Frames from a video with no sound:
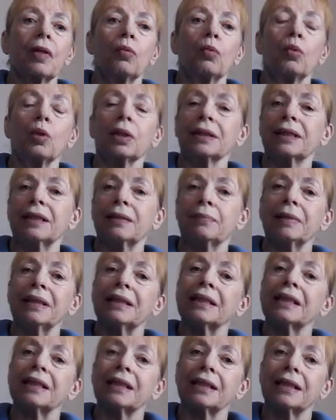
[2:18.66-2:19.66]
wanted
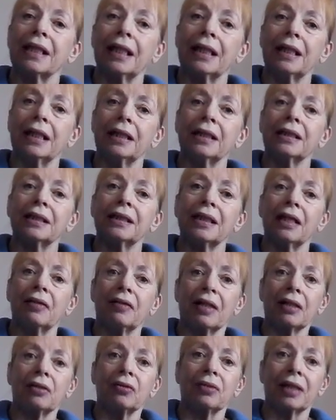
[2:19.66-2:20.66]
me to stay in so
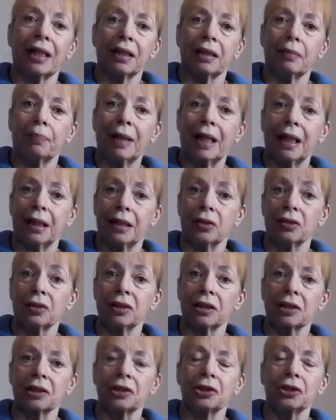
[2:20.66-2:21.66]
they could get the pain
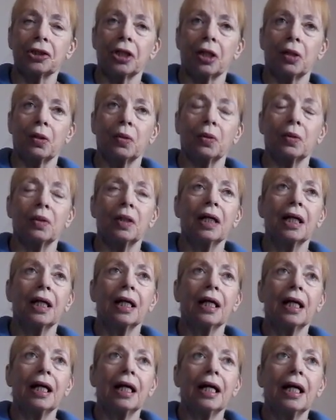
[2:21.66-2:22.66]
under control,
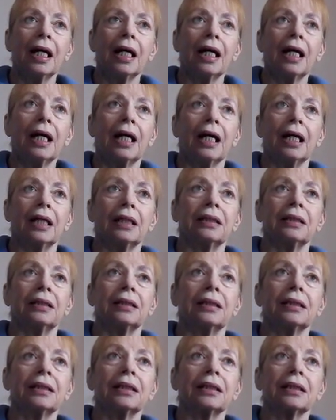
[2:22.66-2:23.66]

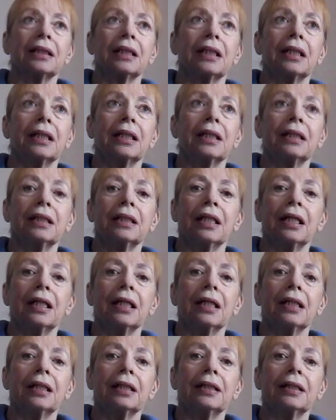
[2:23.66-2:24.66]
and
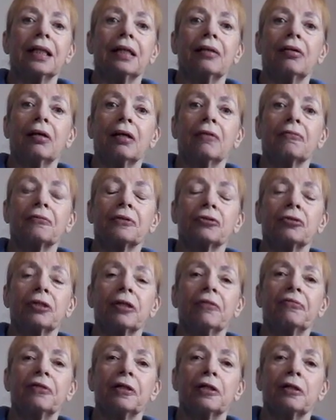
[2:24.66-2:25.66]
thereafter
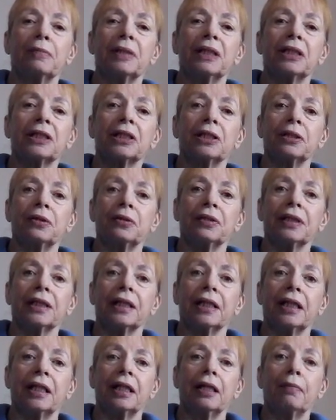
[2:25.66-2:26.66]
refer me to
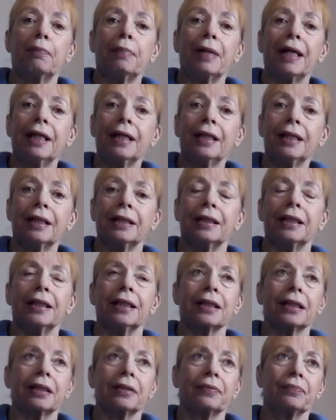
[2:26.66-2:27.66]
the pain
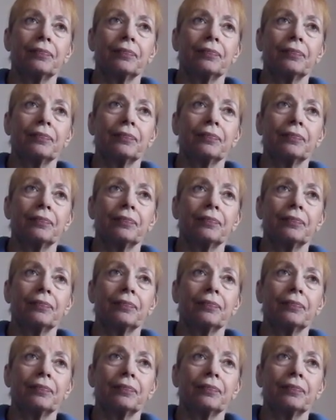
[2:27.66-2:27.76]
clinic.